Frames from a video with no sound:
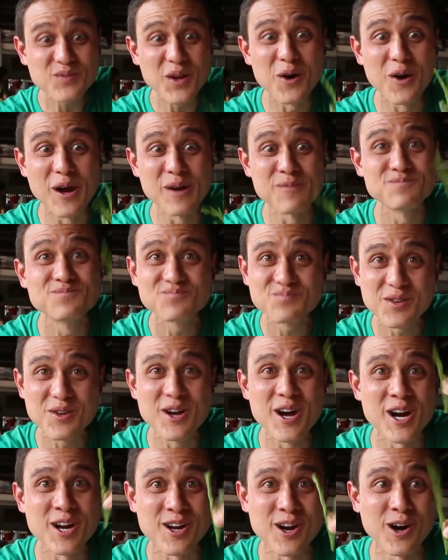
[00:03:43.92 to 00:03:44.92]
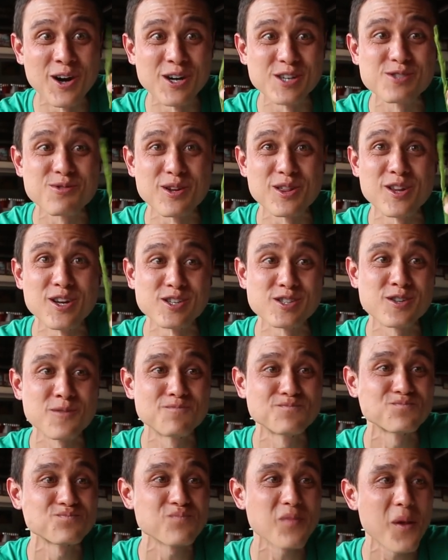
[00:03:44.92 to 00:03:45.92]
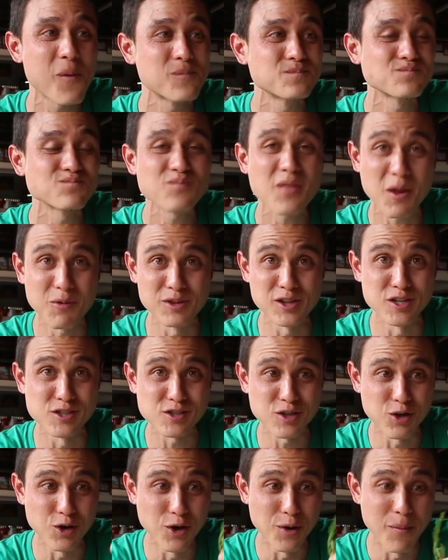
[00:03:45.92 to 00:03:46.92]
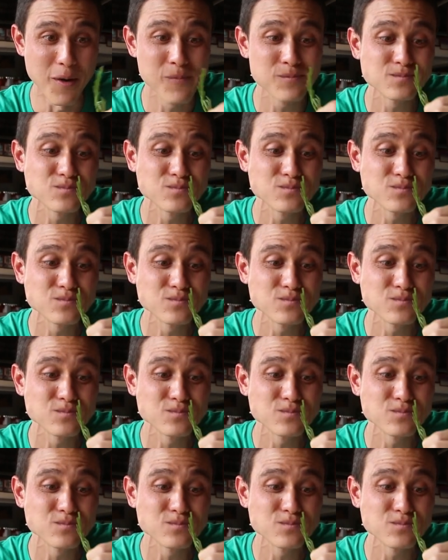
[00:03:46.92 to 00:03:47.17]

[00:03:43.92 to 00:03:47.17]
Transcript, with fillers: Oh, and you gotta garnish with this, with this herb.